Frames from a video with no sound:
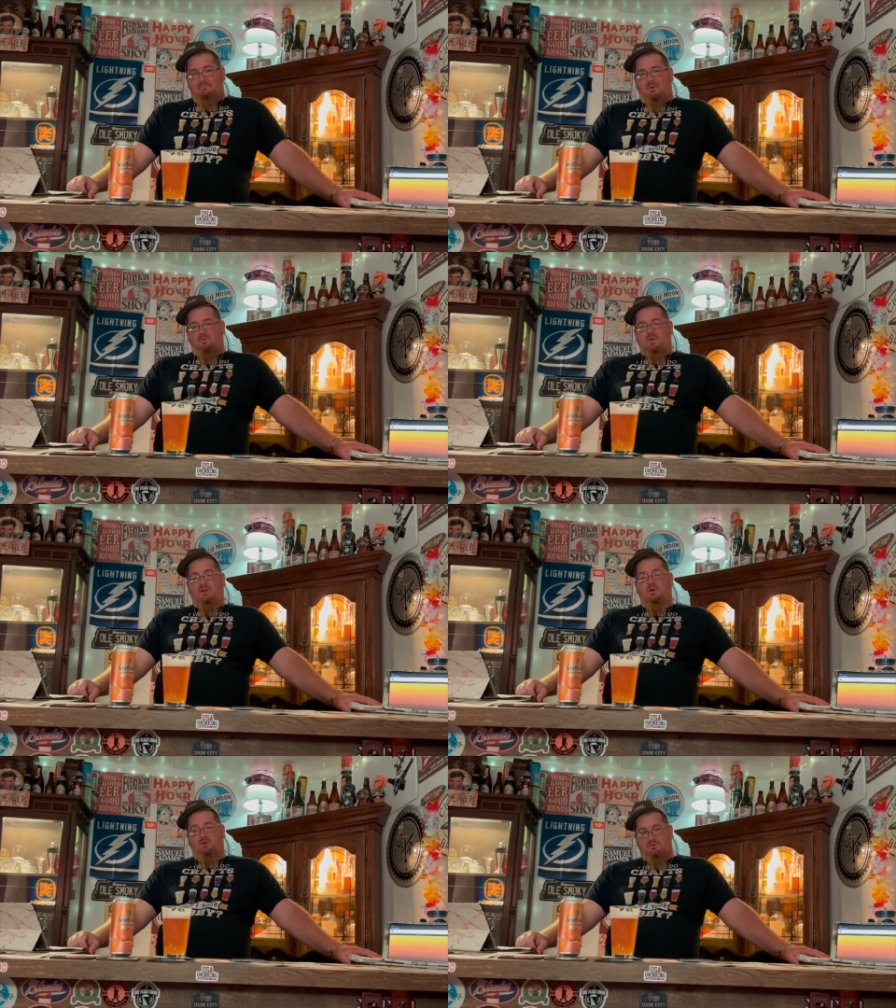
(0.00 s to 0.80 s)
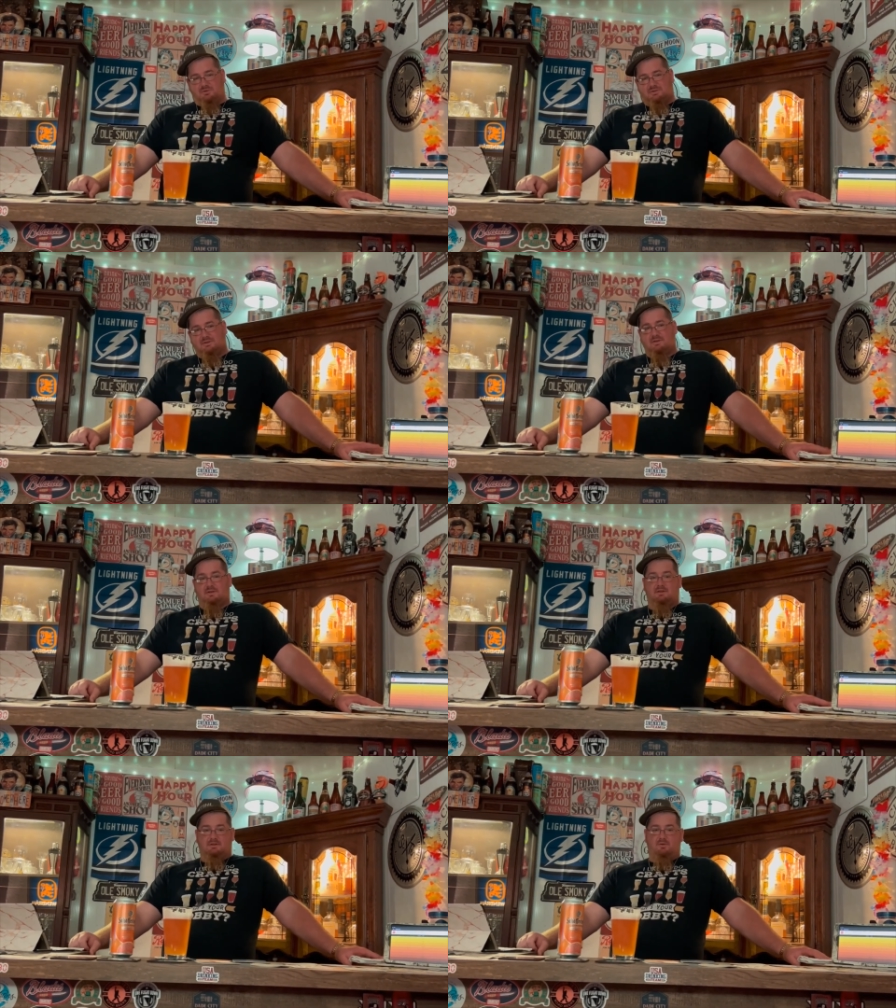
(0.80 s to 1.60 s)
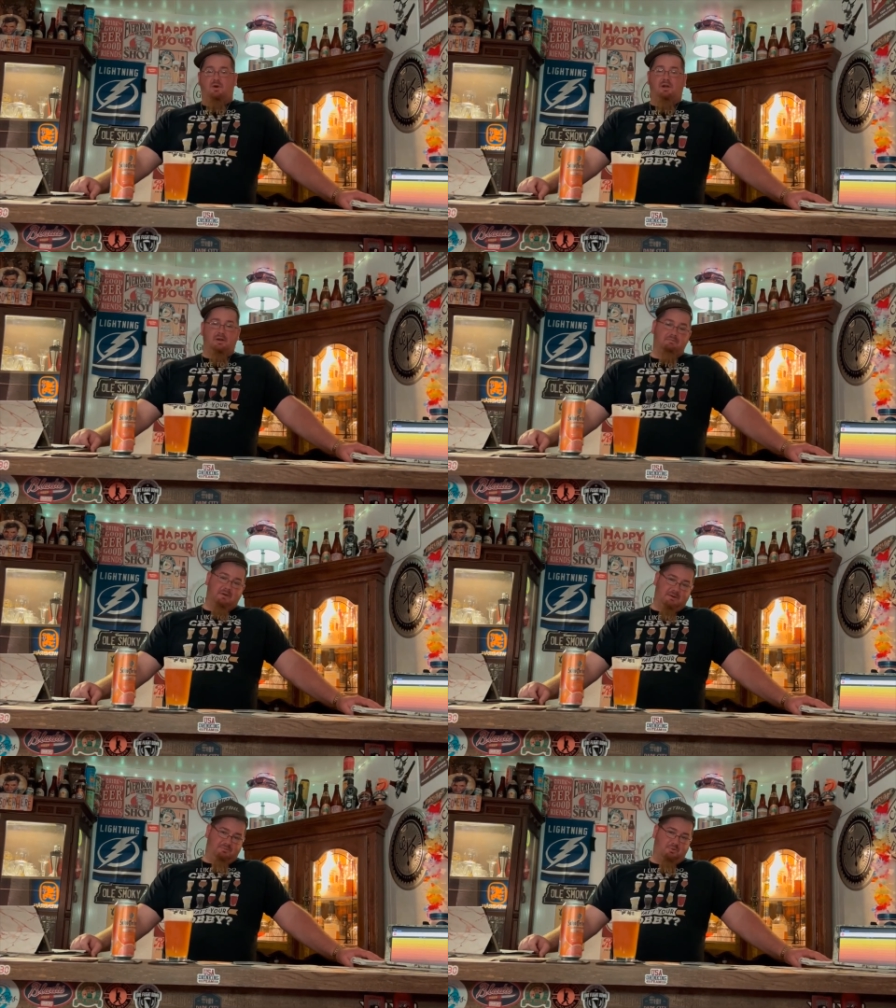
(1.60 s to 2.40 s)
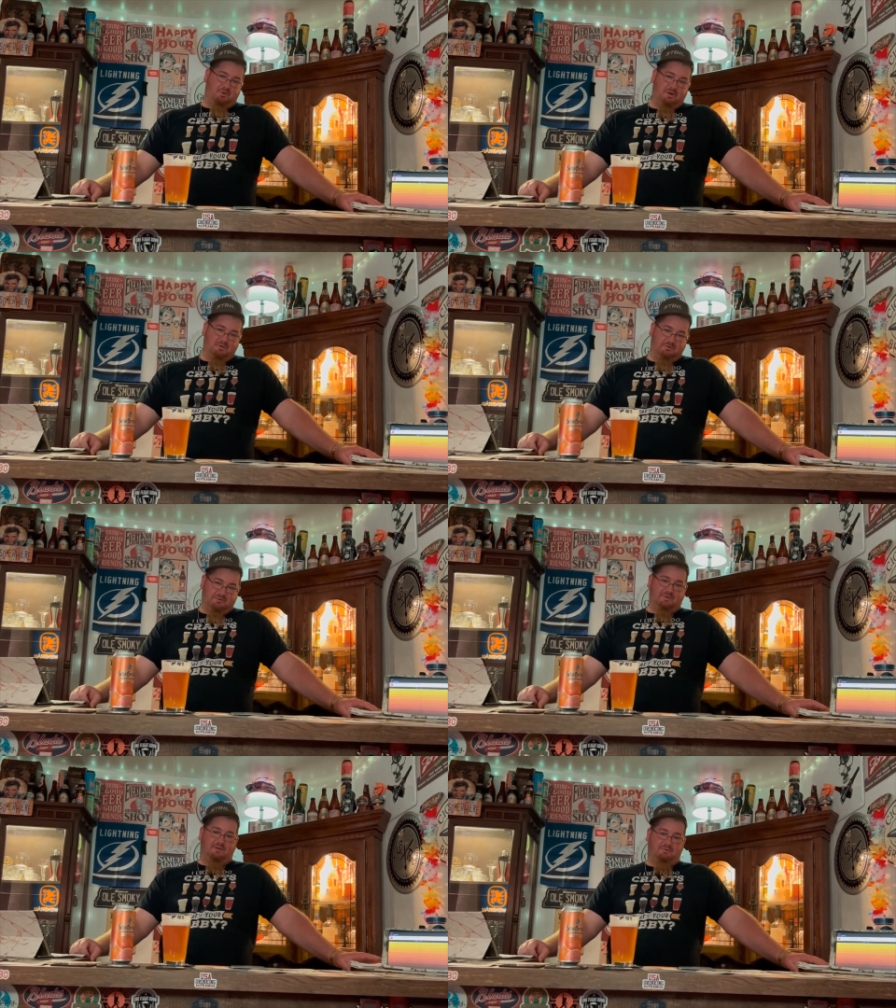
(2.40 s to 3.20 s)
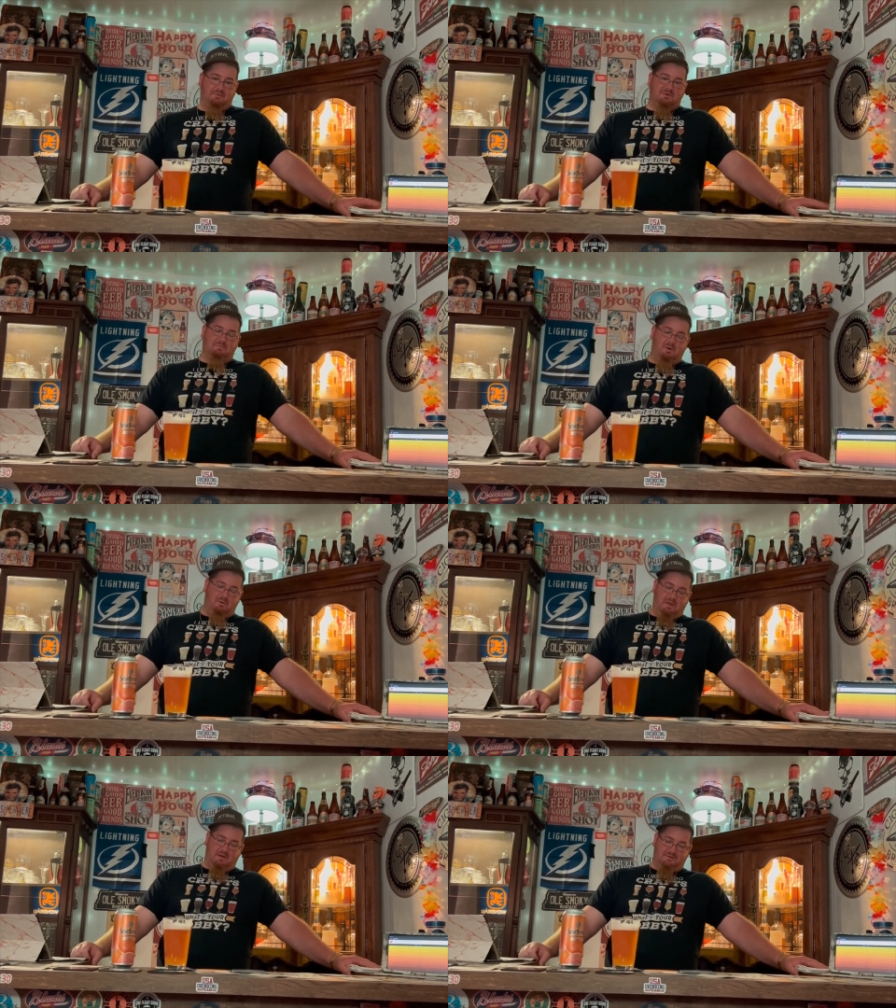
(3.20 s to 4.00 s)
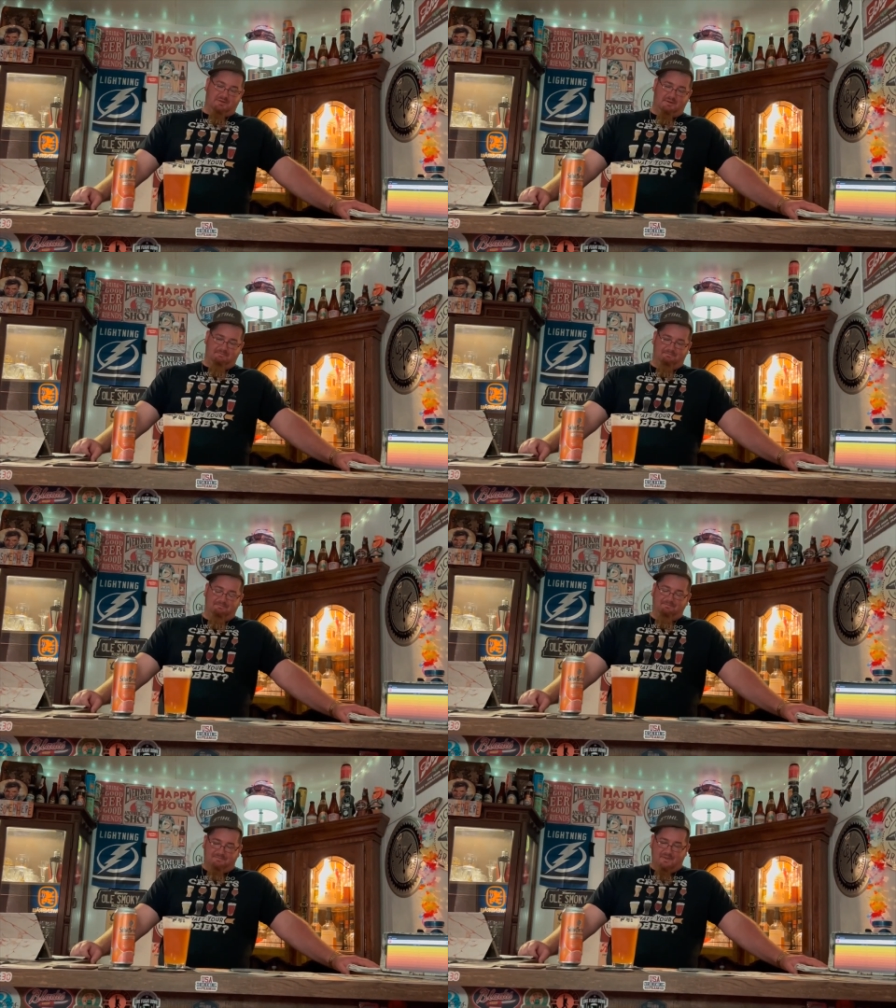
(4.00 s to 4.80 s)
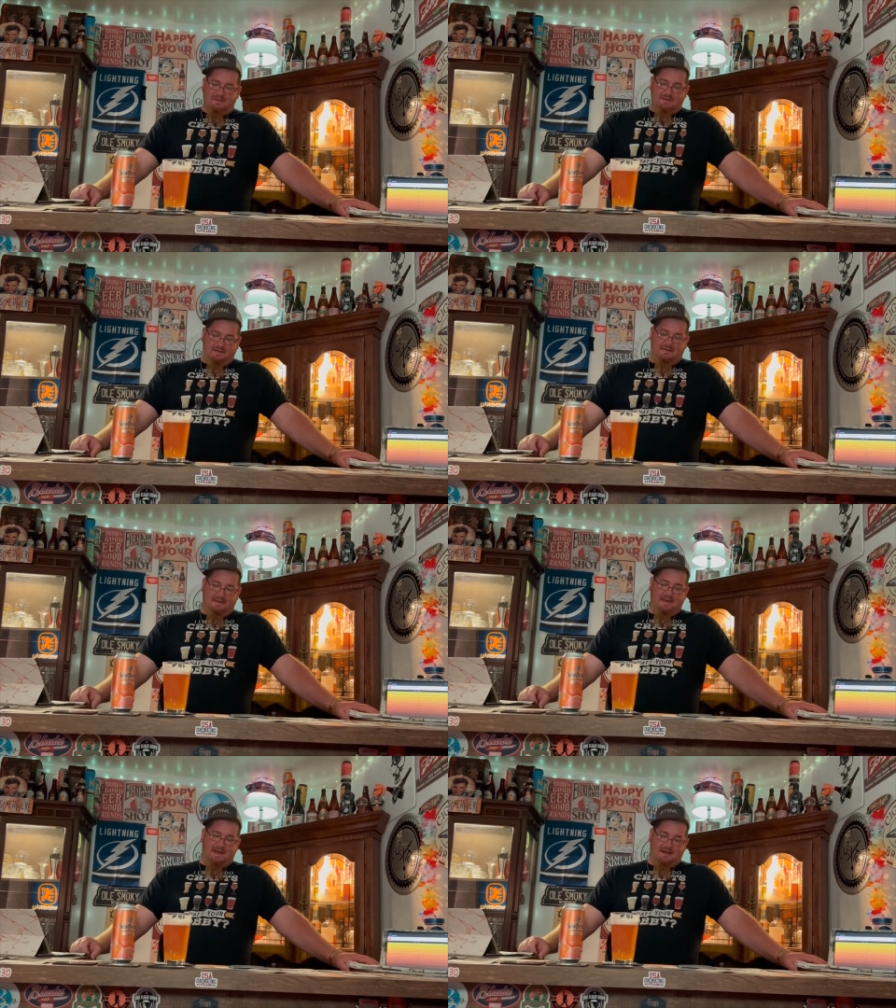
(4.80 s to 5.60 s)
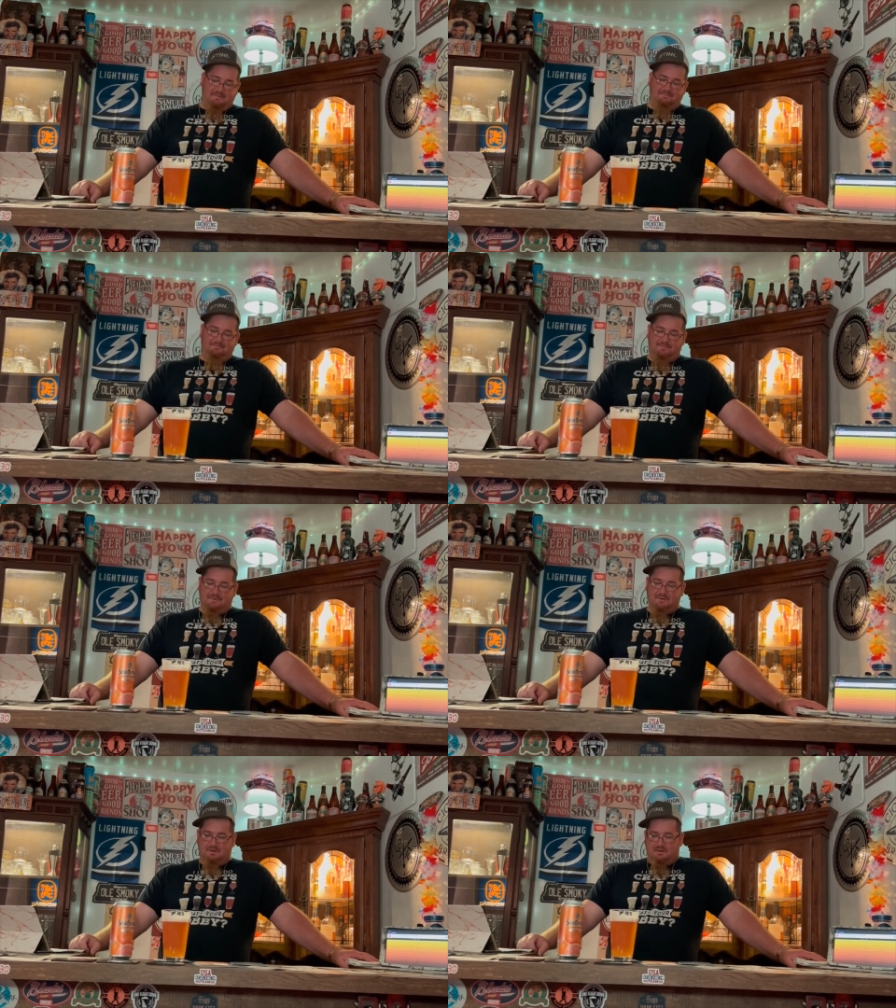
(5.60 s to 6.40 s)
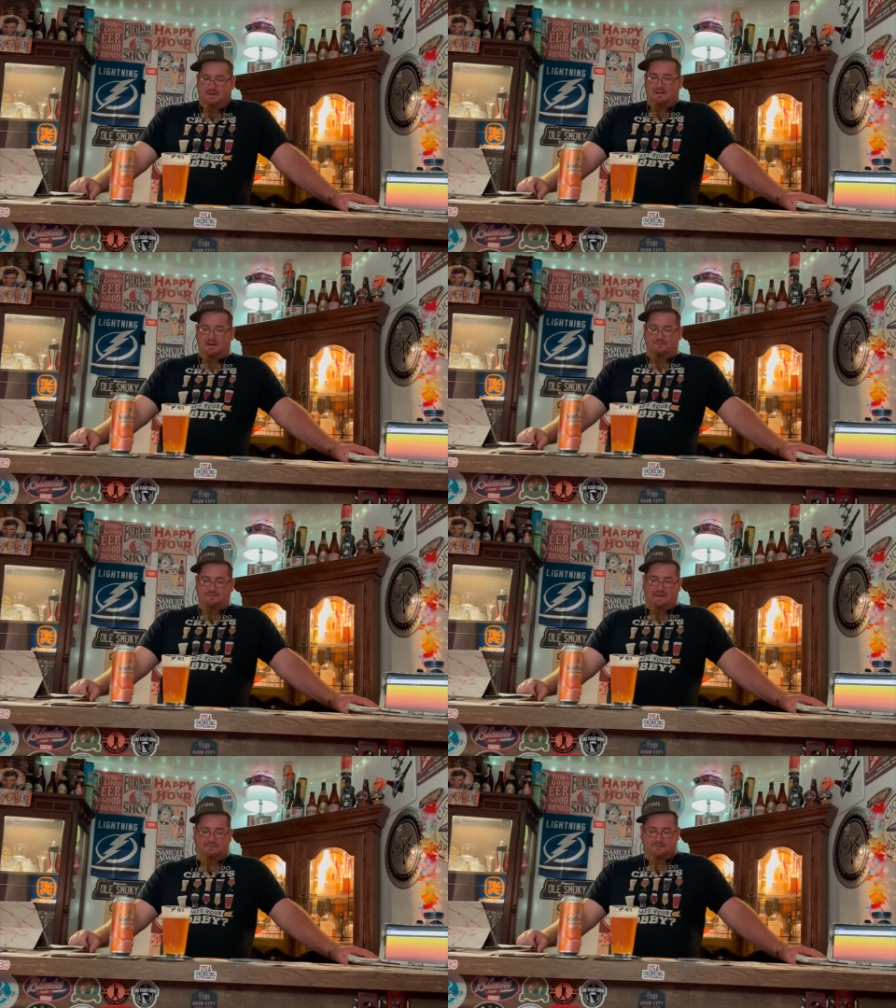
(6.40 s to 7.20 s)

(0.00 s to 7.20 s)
burritos, quality made burritos, like from Chipotle or something. Yeah. Or any kind of fast